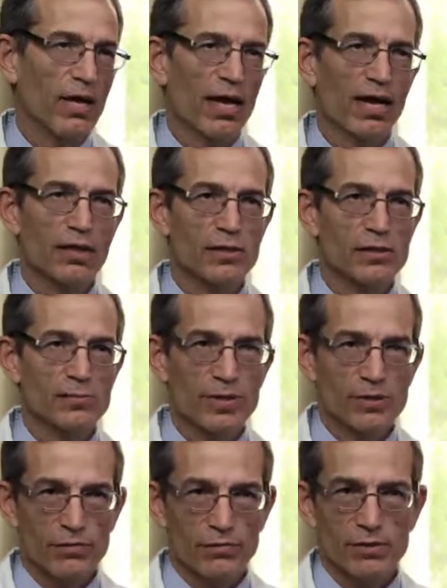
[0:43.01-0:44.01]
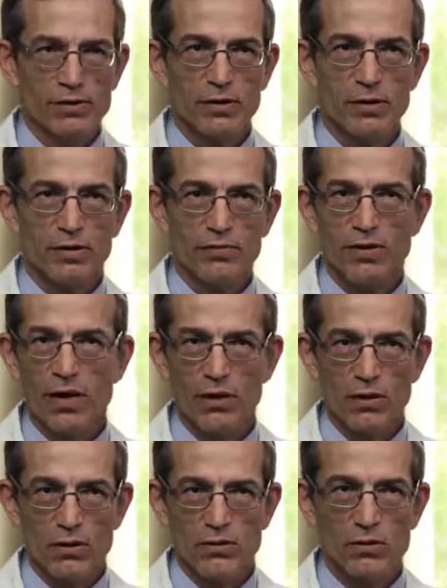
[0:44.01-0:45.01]
and the specificity of
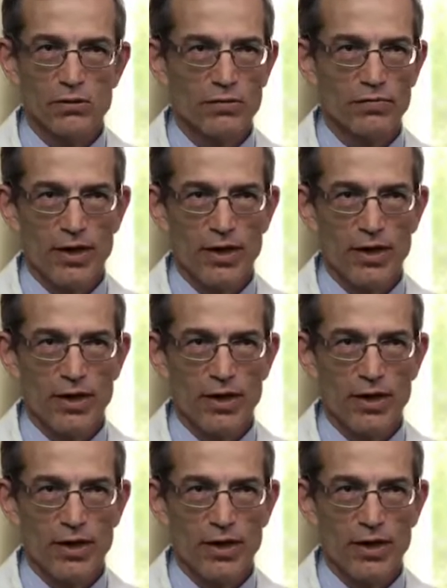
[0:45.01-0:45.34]
diagnosis of